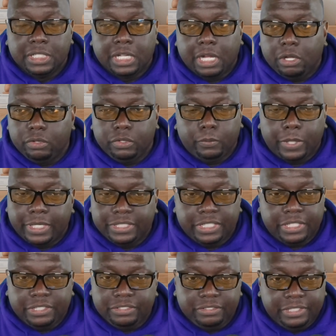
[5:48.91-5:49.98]
I don't know why I
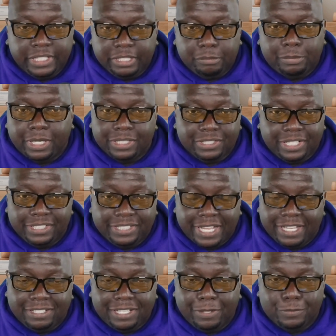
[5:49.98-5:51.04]
said gigabytes like
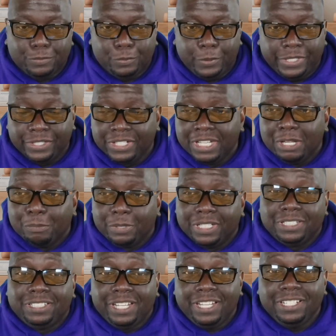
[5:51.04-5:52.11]
that. That was weird.
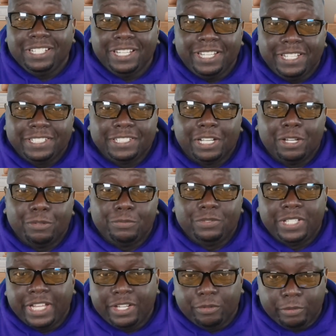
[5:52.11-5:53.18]
But 10 gigs of
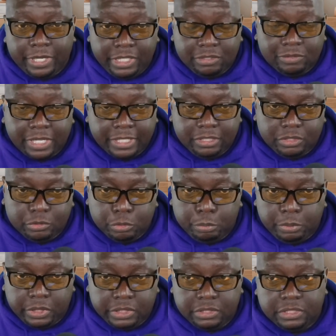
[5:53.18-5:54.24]
data rate, right?
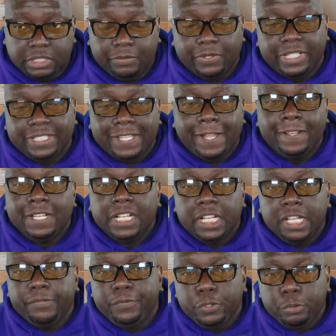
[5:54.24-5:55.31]
Throughput, stuff like that.
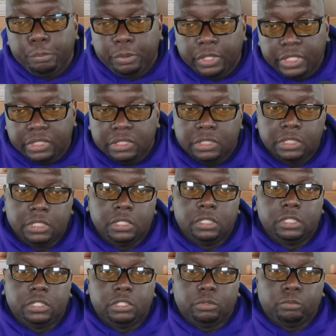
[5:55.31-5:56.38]
If you put
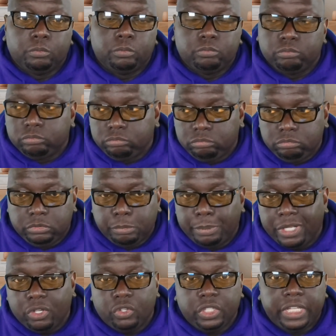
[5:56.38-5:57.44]
the
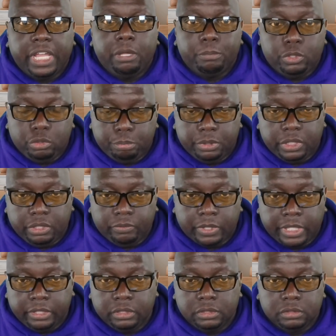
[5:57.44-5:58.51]
depending on the cable you put in,
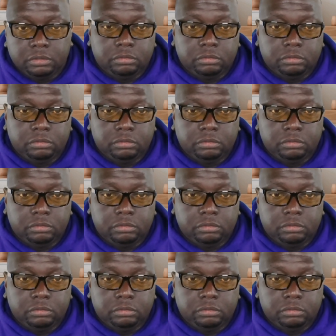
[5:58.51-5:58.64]
right?